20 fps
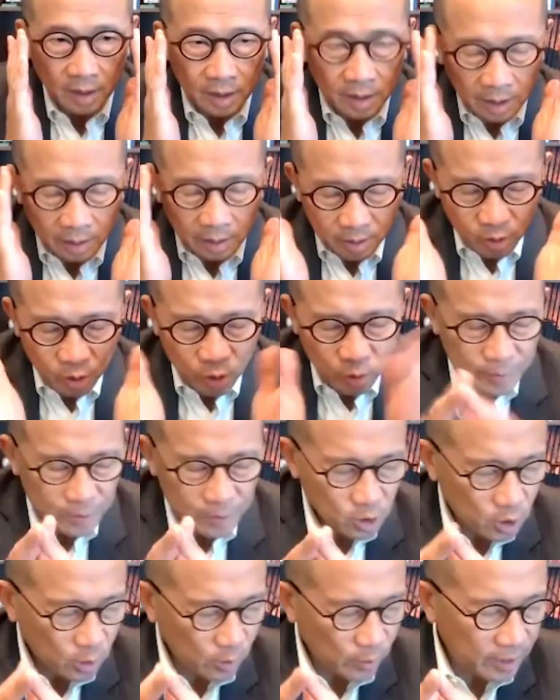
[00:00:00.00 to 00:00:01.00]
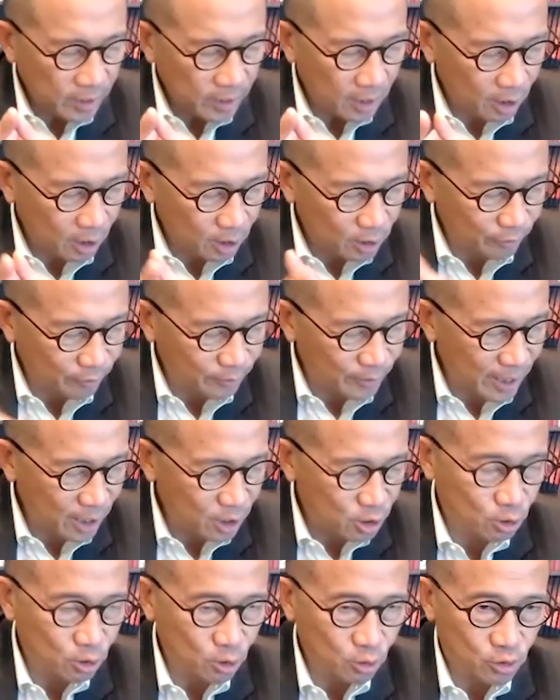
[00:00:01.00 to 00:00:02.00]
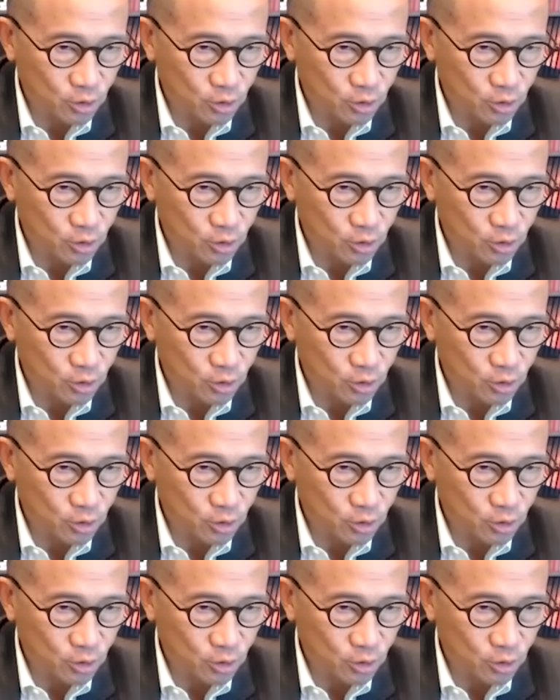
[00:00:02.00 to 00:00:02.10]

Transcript: Now you'll be showing a lot of national